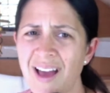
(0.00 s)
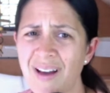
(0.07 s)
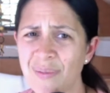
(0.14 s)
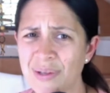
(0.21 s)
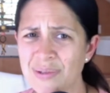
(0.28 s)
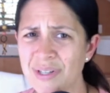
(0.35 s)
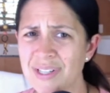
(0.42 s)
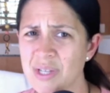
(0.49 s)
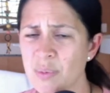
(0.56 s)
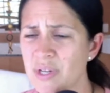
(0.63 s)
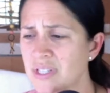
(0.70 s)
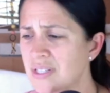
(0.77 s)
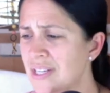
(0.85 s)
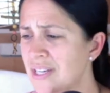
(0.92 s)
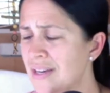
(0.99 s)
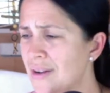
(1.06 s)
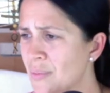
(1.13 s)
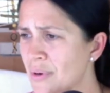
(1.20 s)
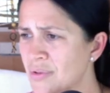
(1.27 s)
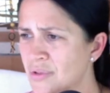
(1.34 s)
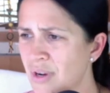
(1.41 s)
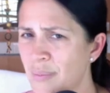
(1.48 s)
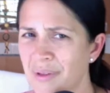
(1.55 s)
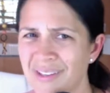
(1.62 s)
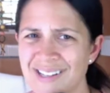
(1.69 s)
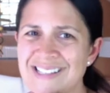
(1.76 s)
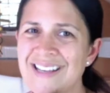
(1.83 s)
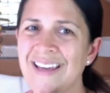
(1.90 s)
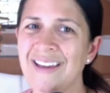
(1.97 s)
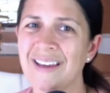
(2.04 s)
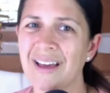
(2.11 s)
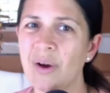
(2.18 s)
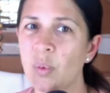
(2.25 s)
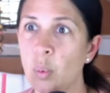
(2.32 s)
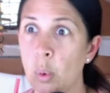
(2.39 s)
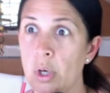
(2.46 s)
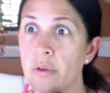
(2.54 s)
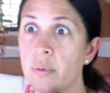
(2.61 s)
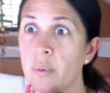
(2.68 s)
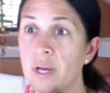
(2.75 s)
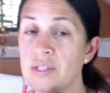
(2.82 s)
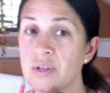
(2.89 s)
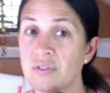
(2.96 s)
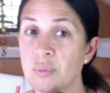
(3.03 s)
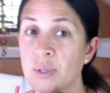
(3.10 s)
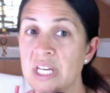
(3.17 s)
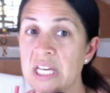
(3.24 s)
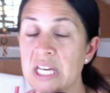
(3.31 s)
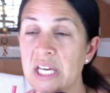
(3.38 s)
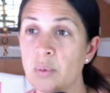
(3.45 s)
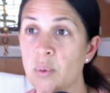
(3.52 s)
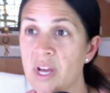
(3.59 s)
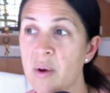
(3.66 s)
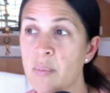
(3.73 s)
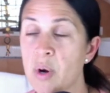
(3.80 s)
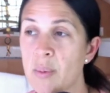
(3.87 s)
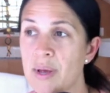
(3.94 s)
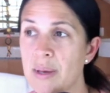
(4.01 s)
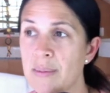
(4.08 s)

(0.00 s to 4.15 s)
Yeah, we drink so much tea on a road trip. And then it's like, we're the ones who have to pee and wake up our